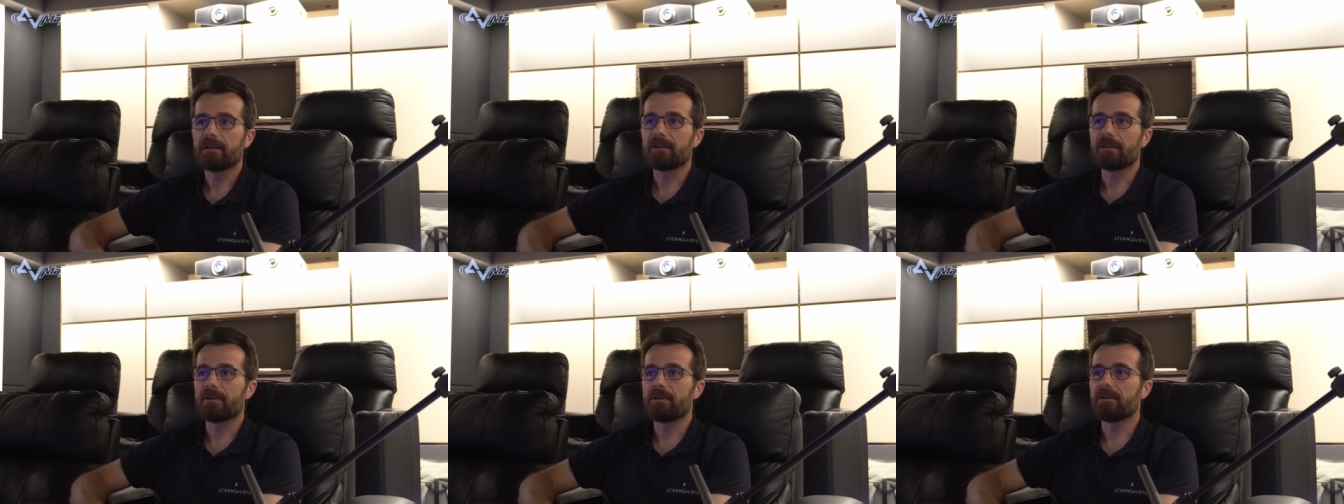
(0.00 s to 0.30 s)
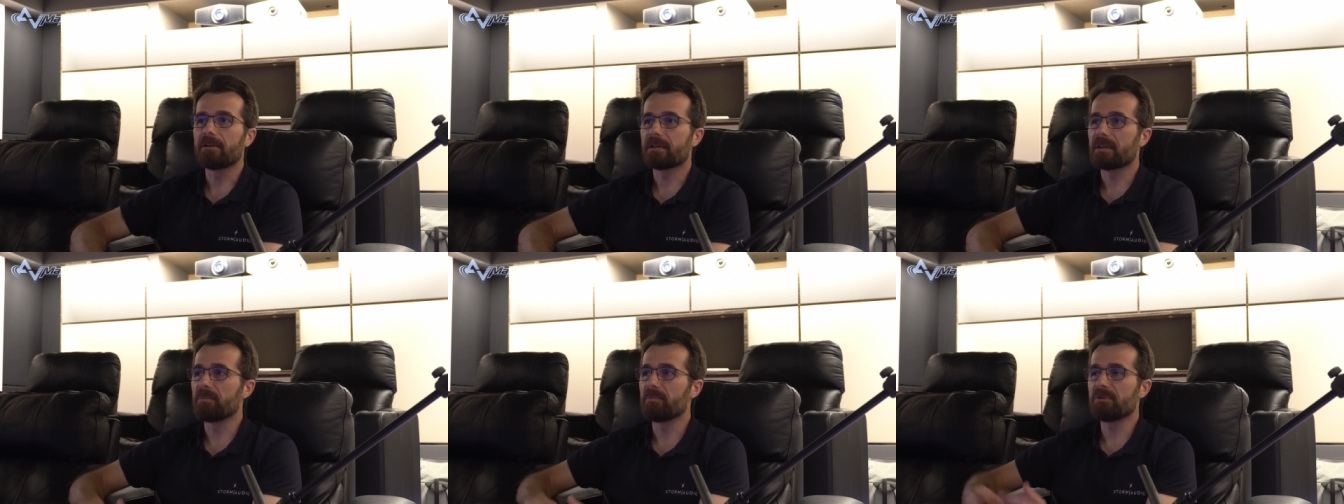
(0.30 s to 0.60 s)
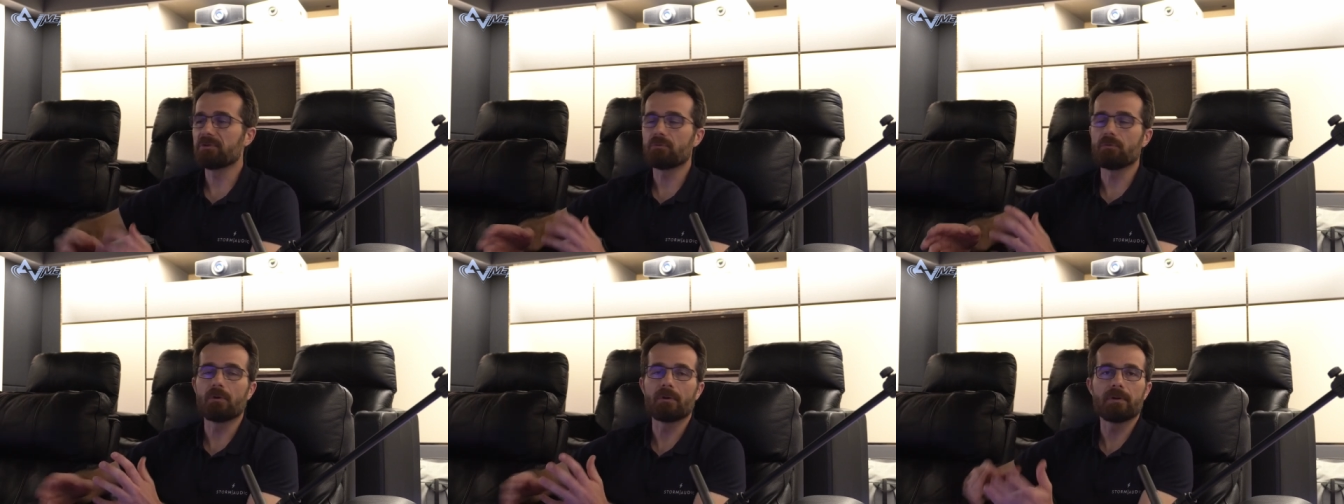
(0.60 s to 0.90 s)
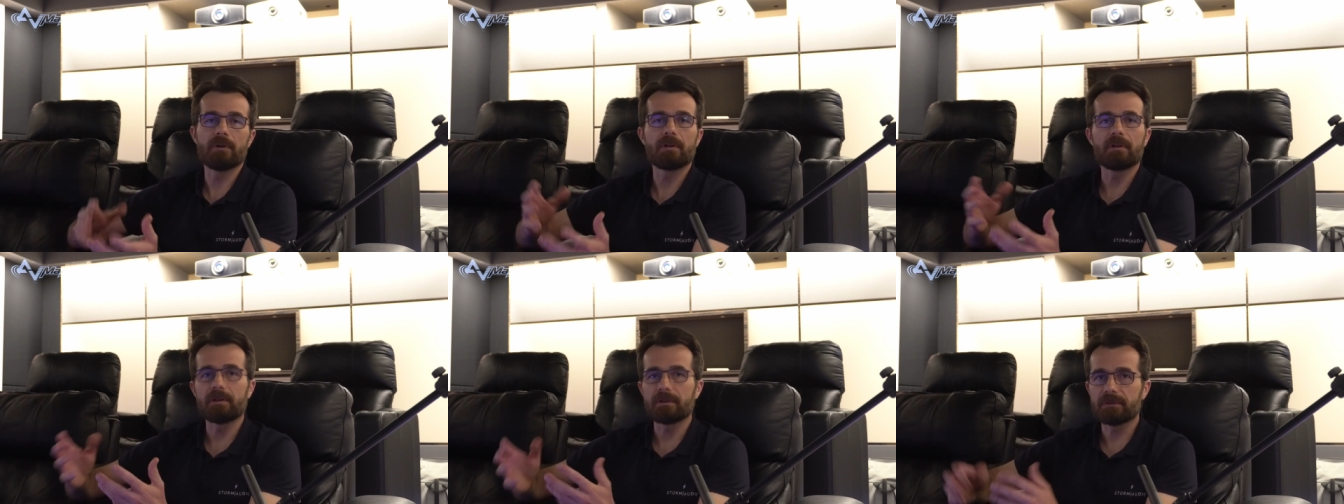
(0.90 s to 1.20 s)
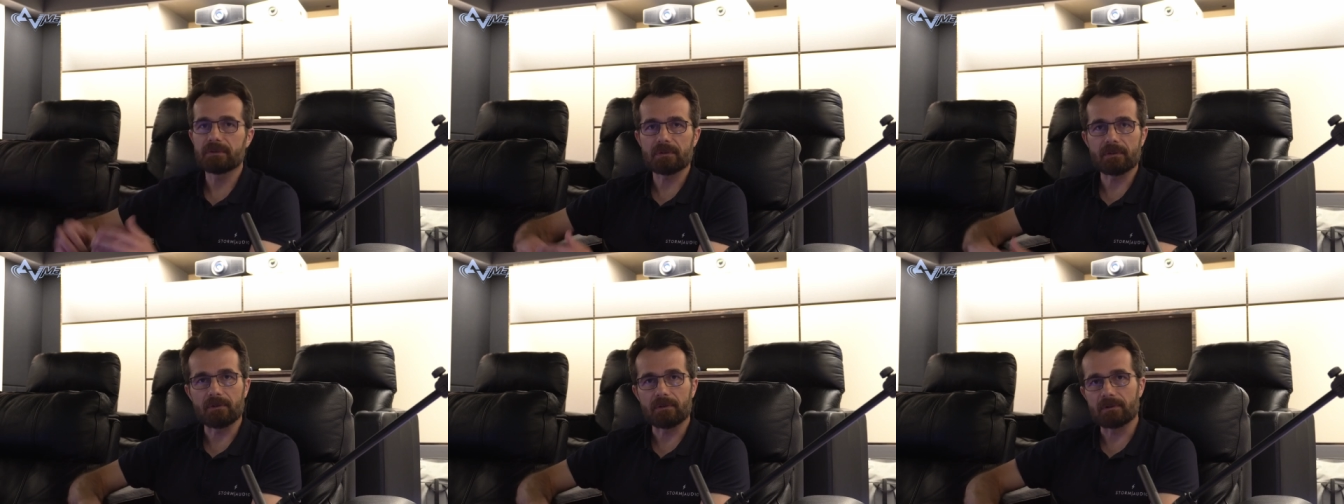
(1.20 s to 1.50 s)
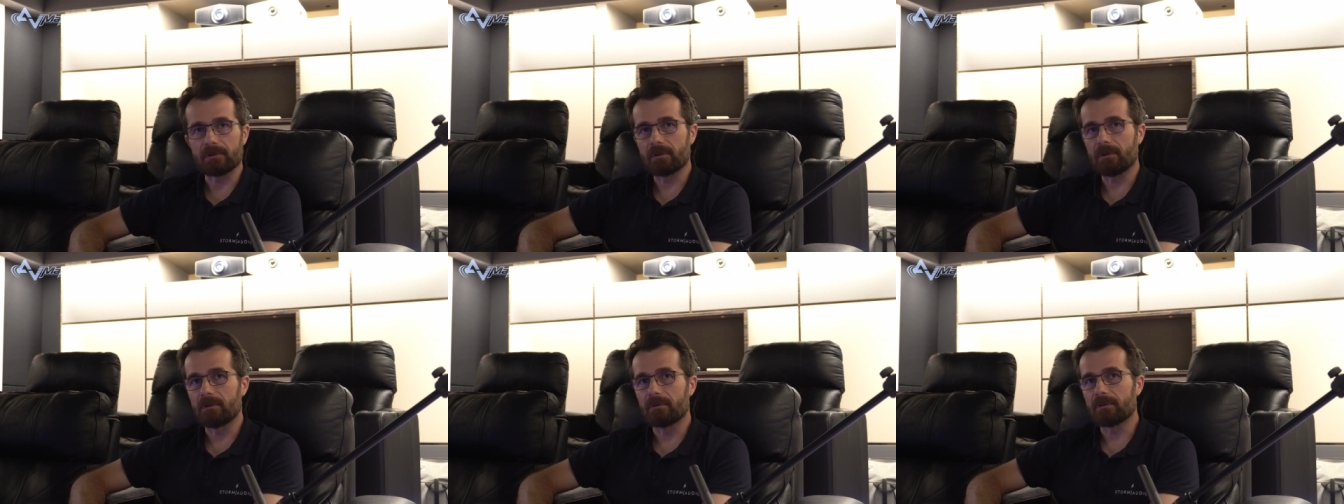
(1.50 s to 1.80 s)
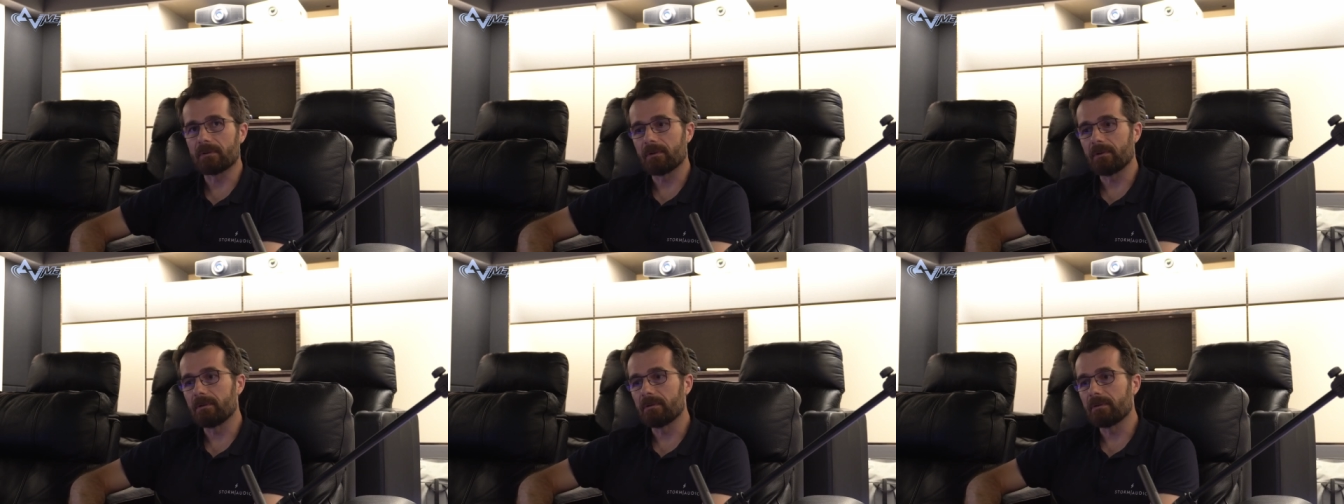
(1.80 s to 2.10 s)
uh, uh, can be true or not, or,
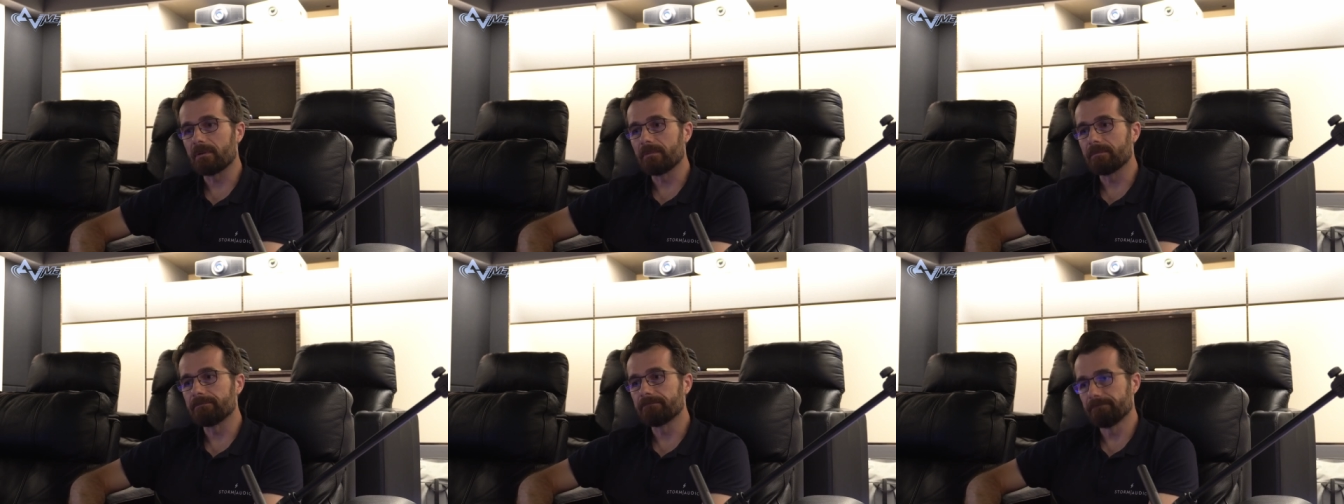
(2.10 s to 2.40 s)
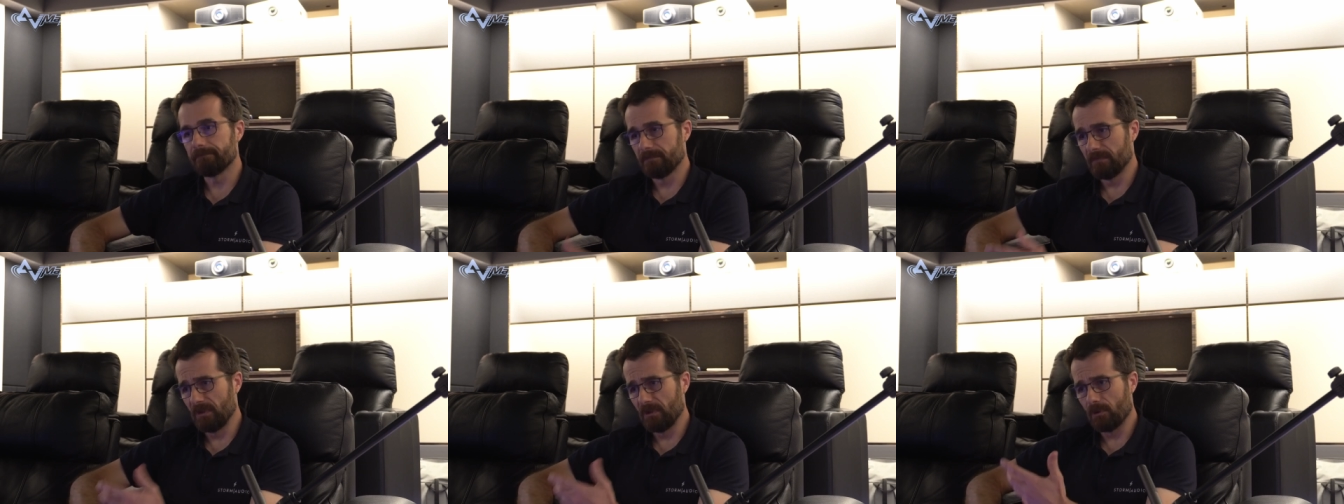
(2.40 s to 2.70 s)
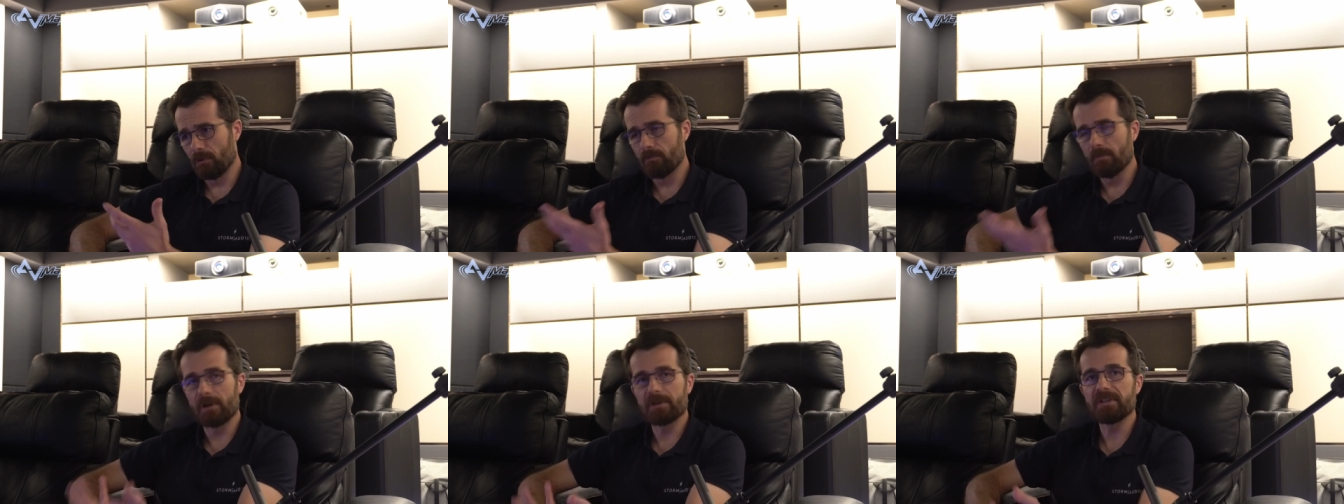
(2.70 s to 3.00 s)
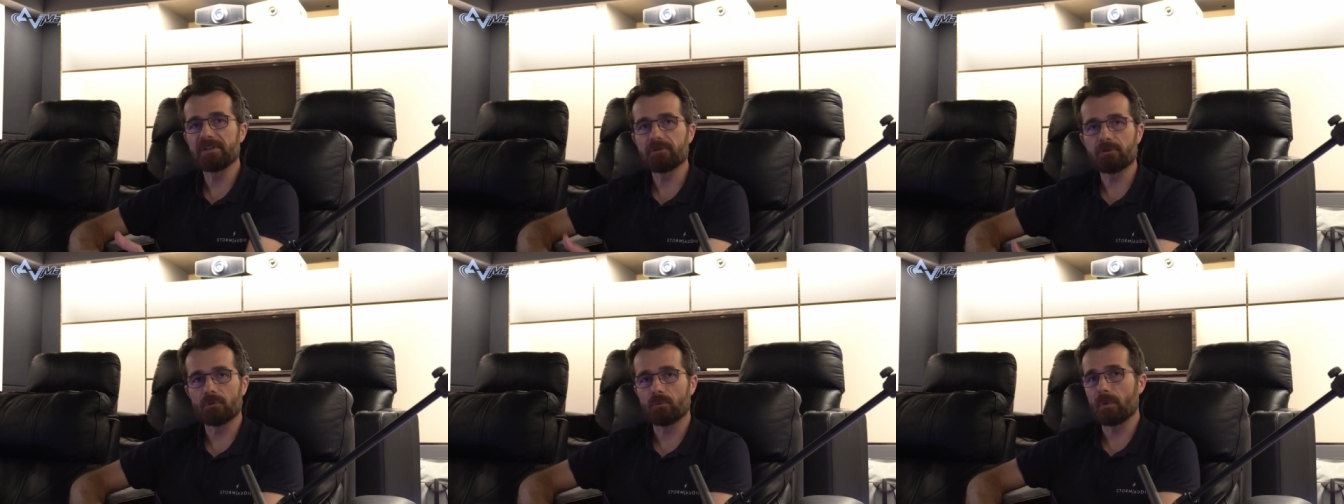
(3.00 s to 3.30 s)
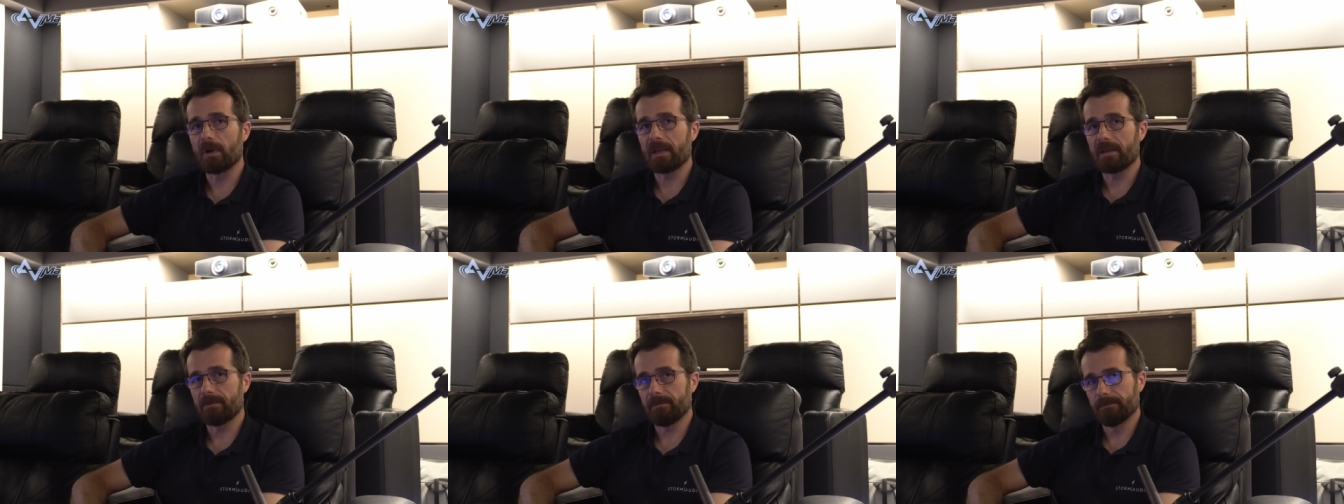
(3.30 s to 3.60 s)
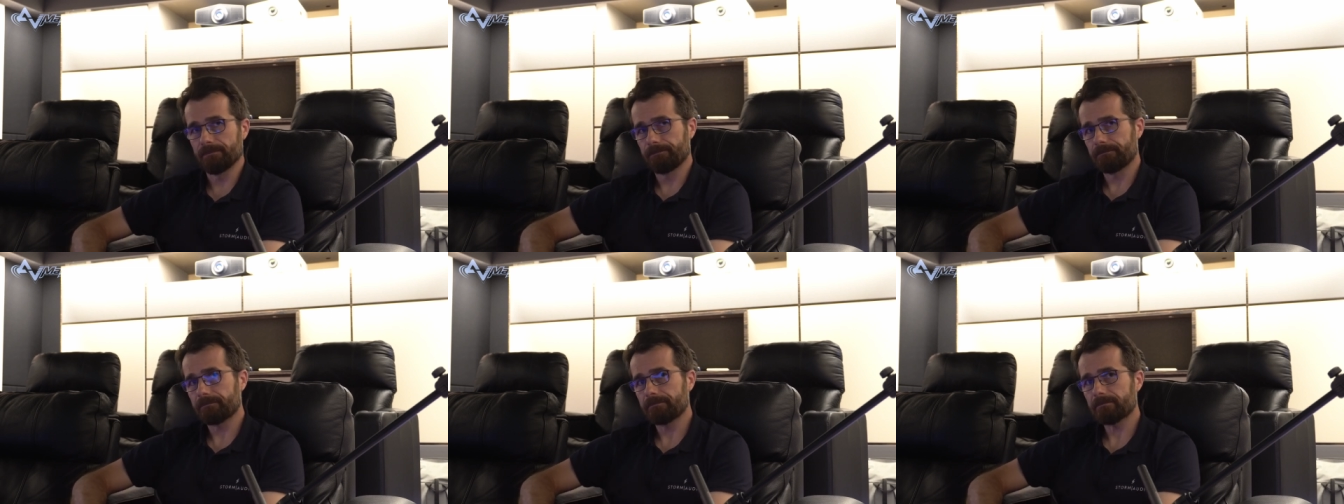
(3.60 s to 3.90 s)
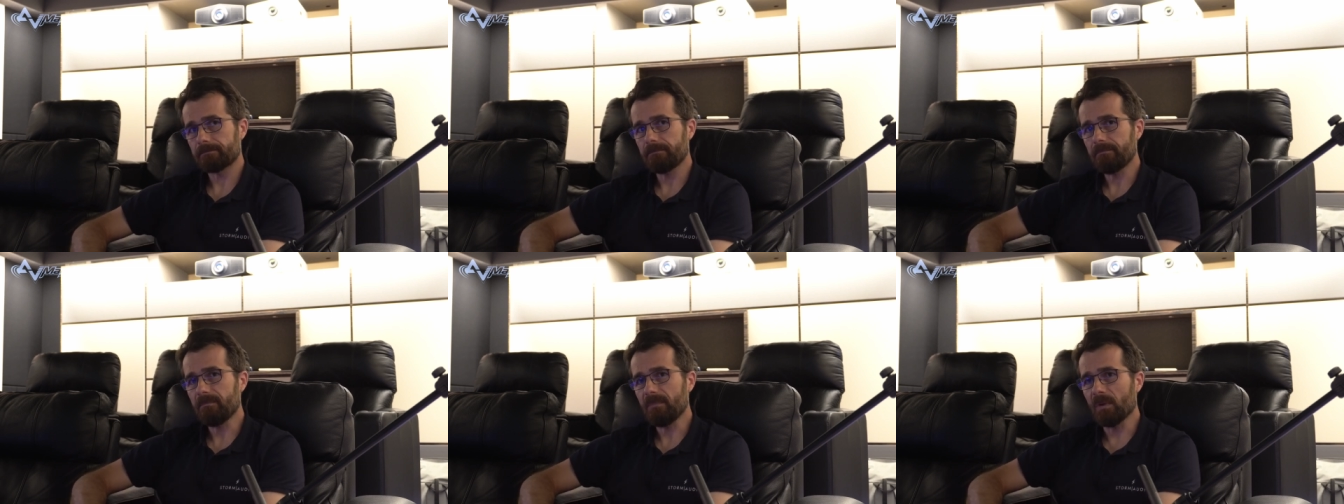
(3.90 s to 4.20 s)
or uh, you know, monitor what
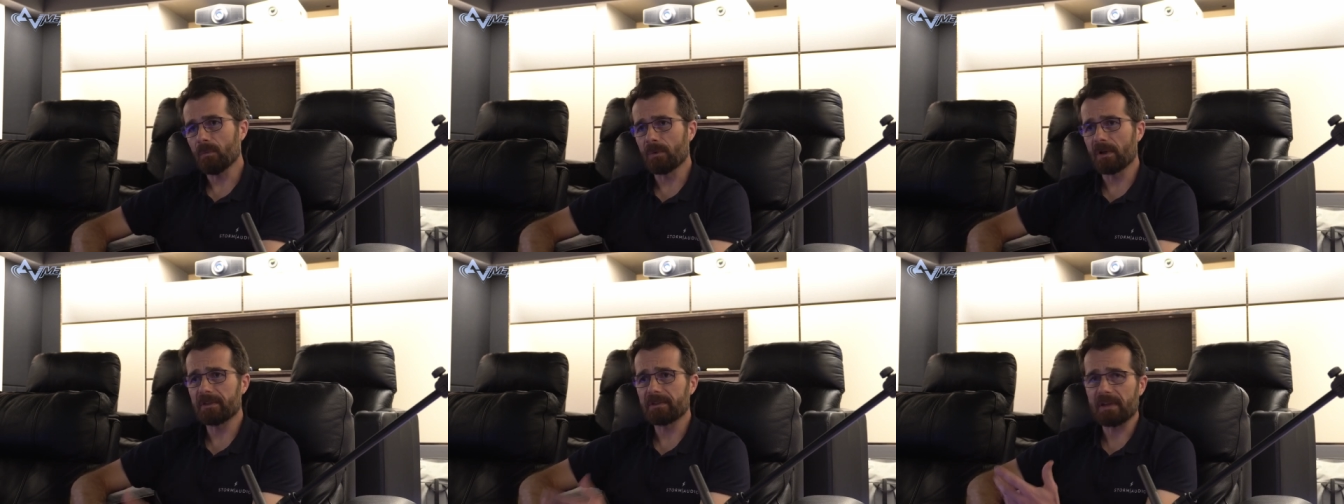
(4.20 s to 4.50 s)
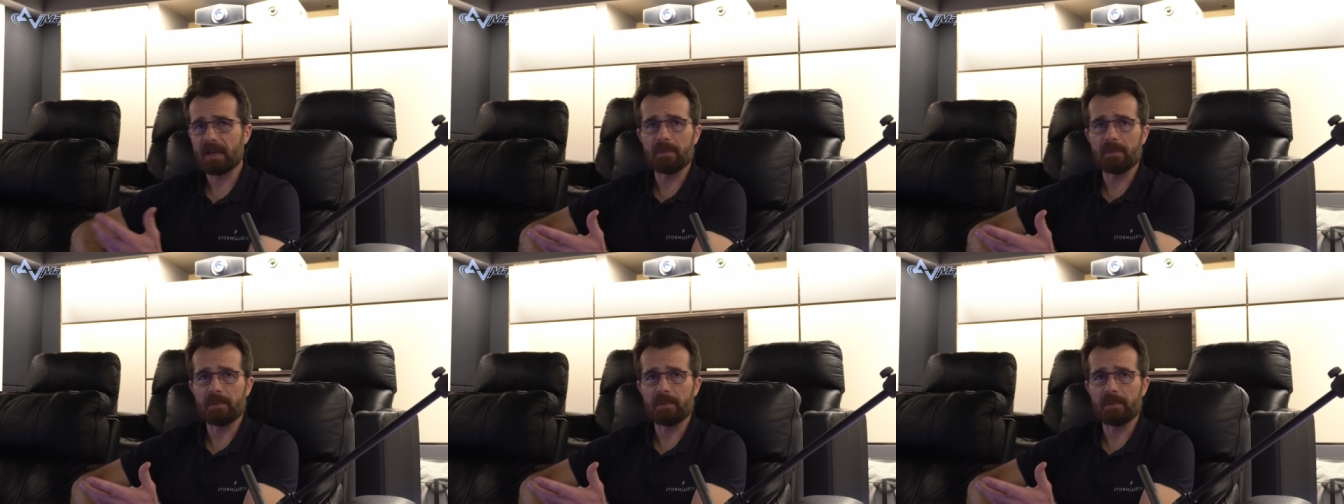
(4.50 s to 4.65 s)
what